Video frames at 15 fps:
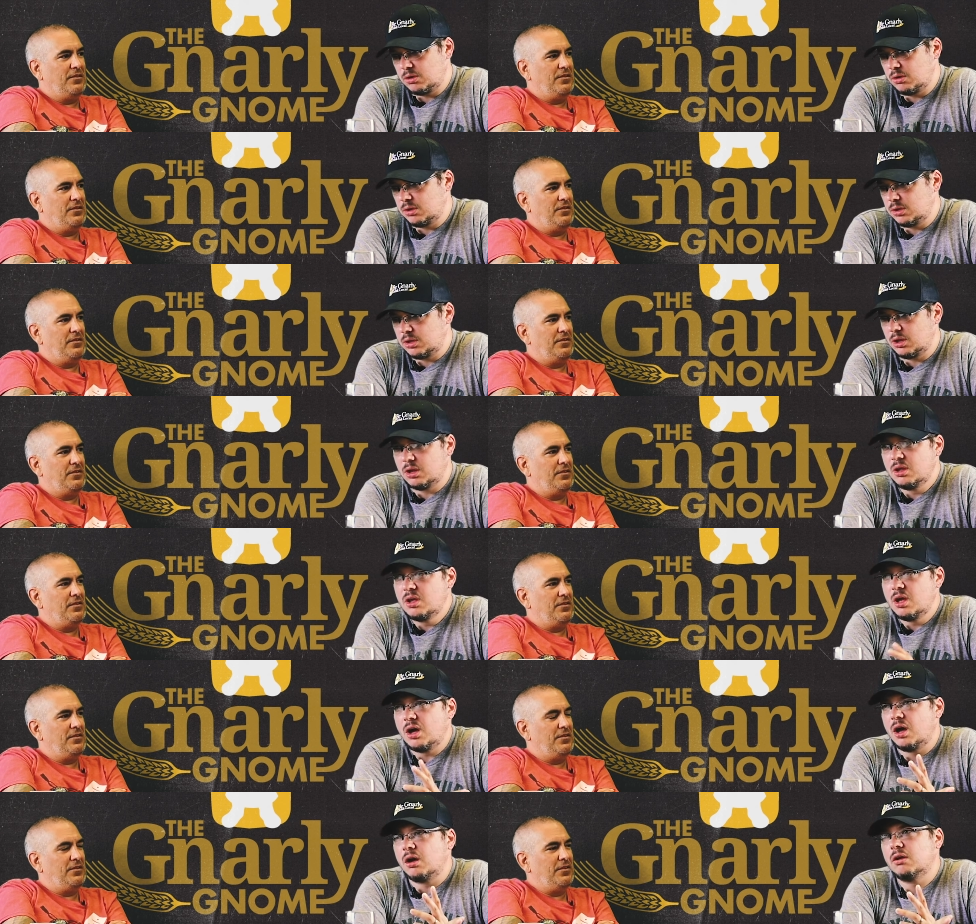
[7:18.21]
Speaker 1: We called it the
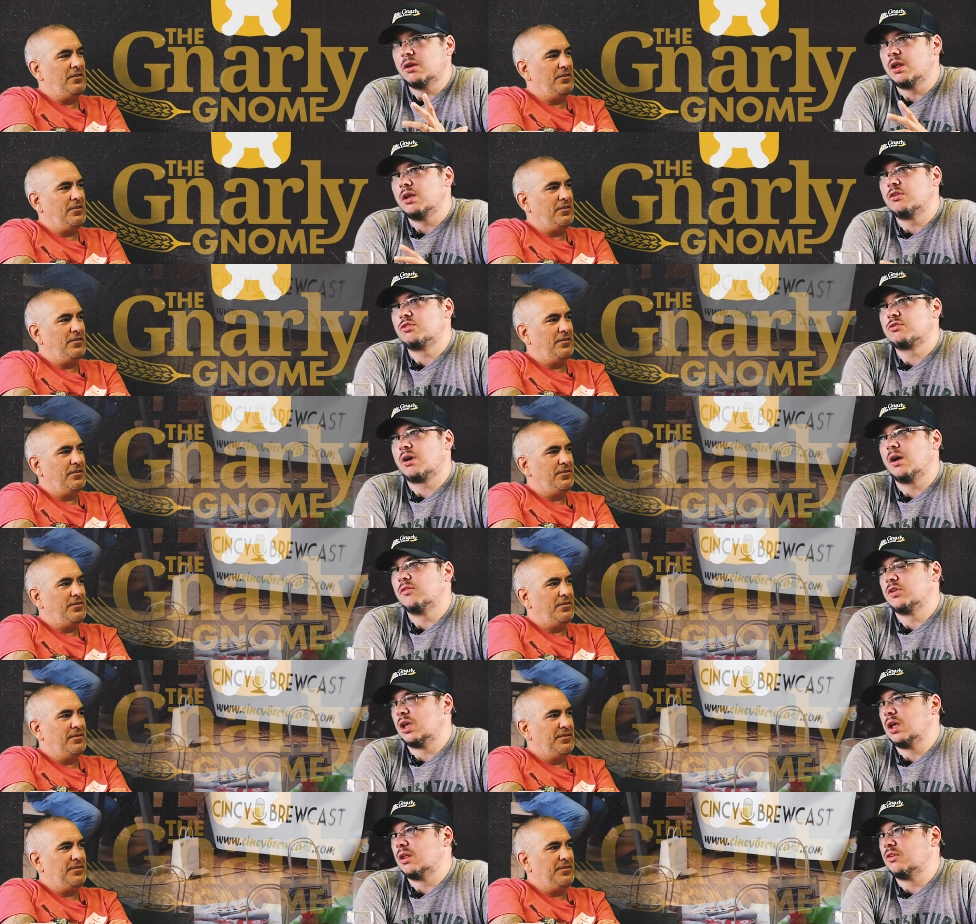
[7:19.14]
Holiday
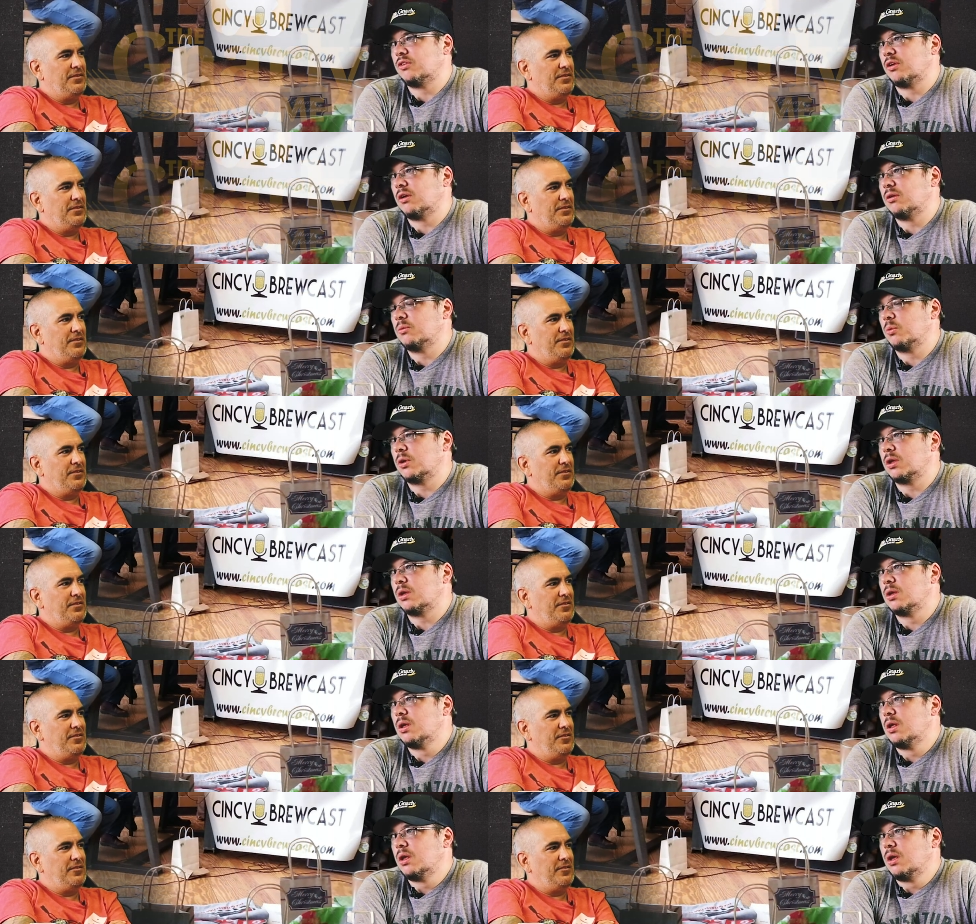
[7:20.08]
Extravaganza, and
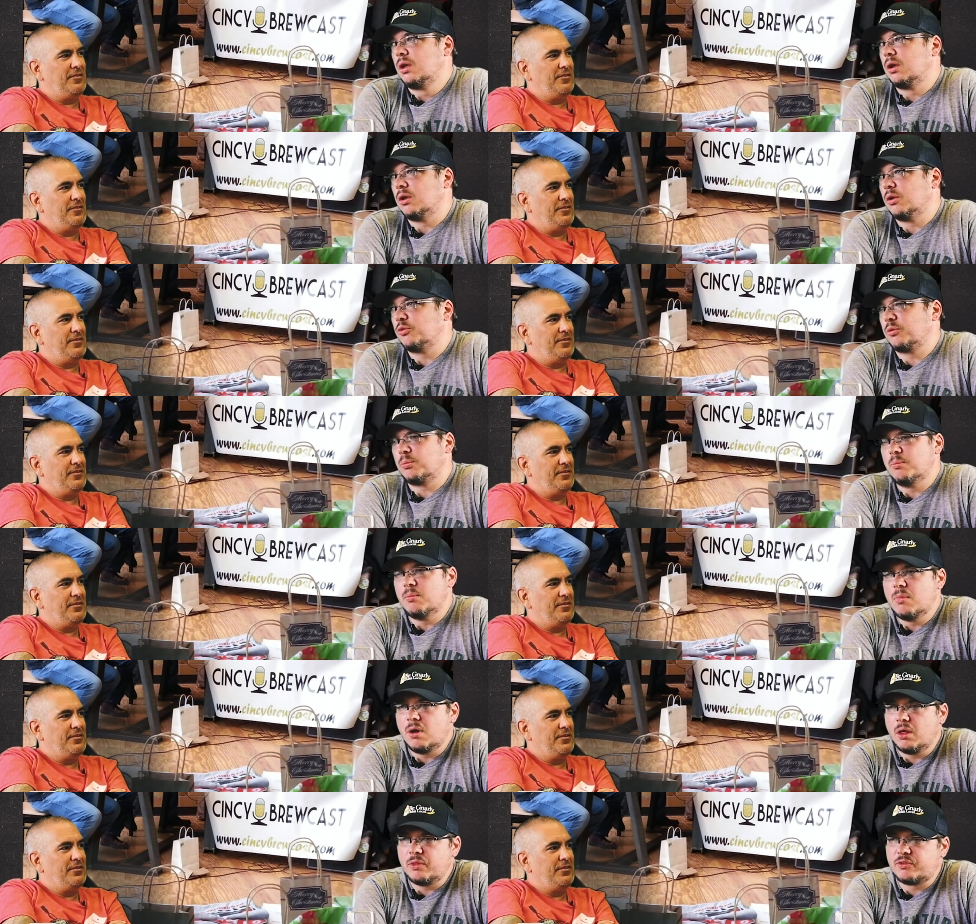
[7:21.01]
we, for
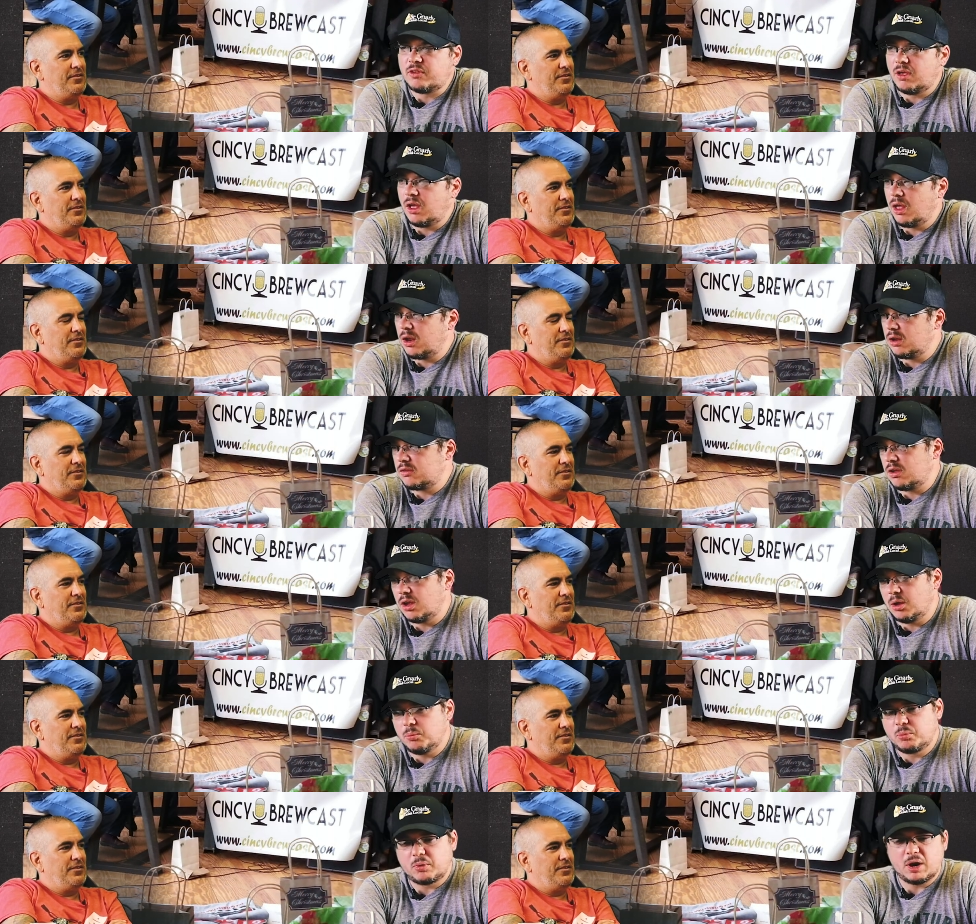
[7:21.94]
months ahead of
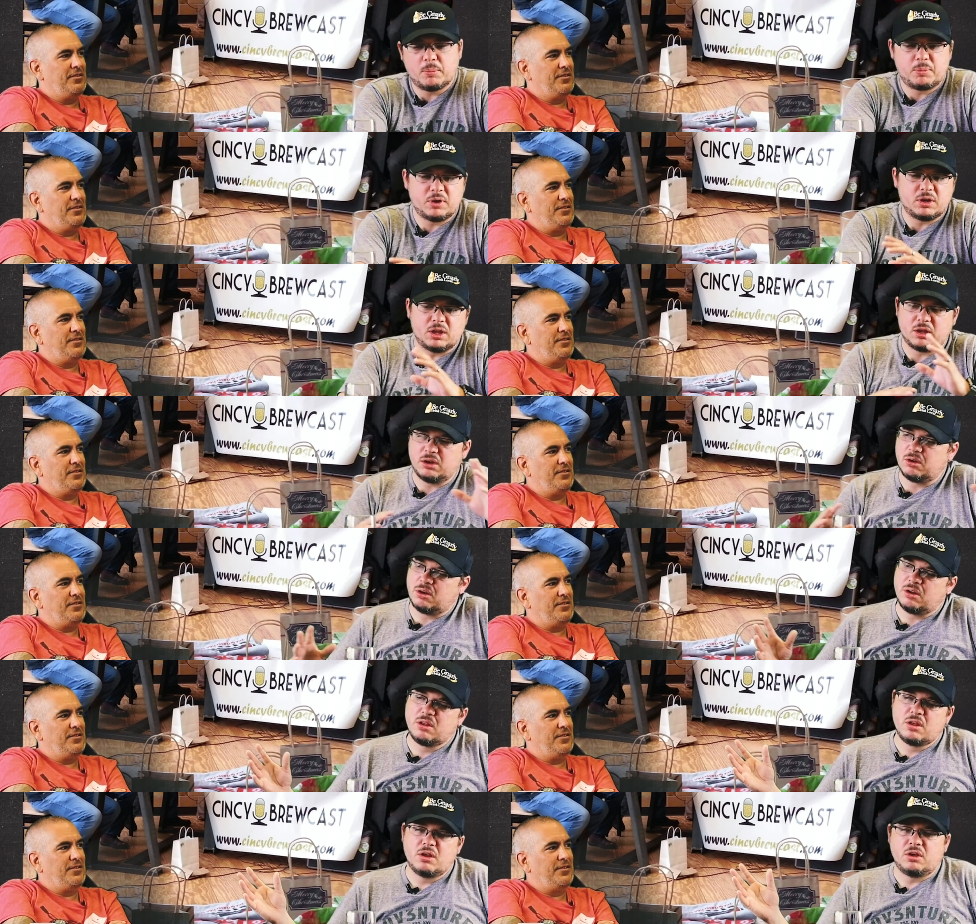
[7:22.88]
time, prepping,
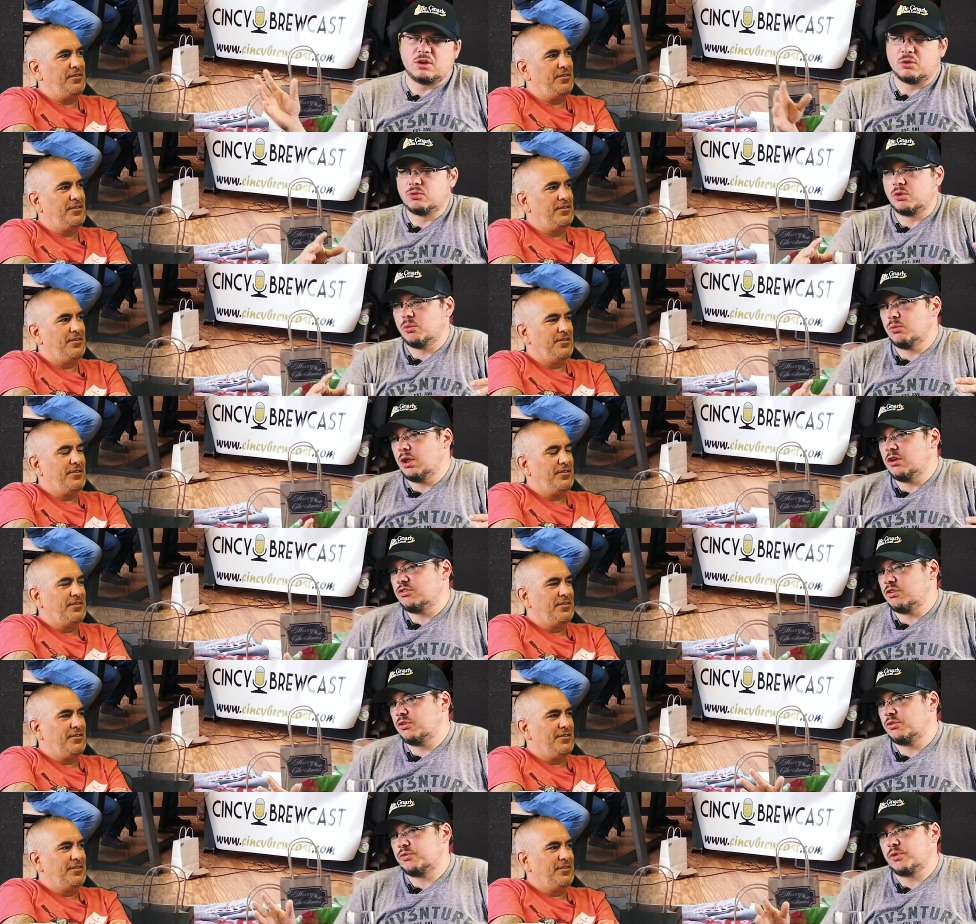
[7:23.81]
getting,
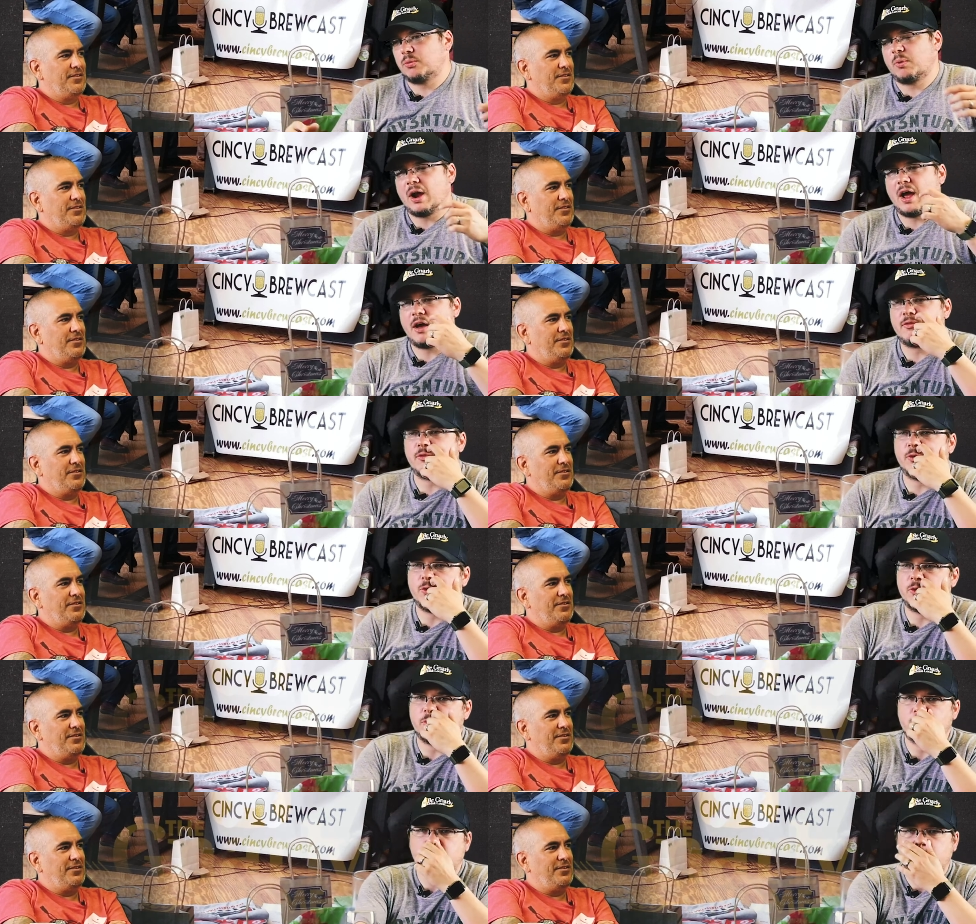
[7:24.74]
donations for
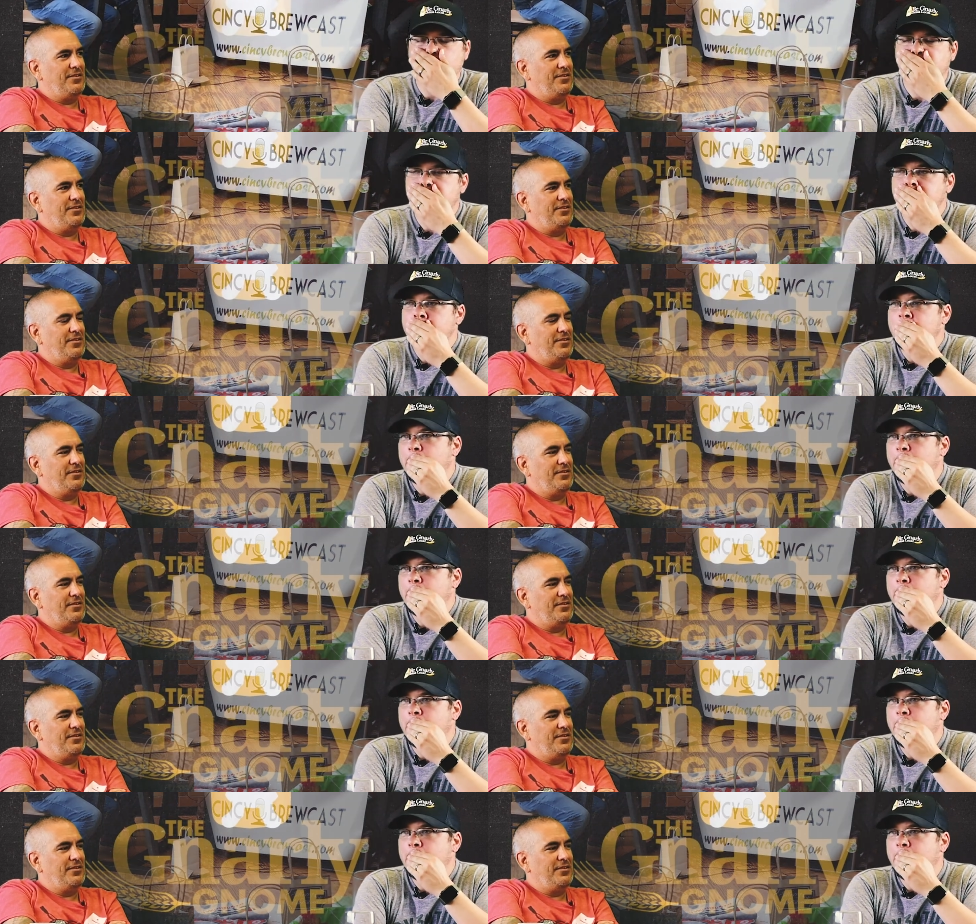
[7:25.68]
raffles, and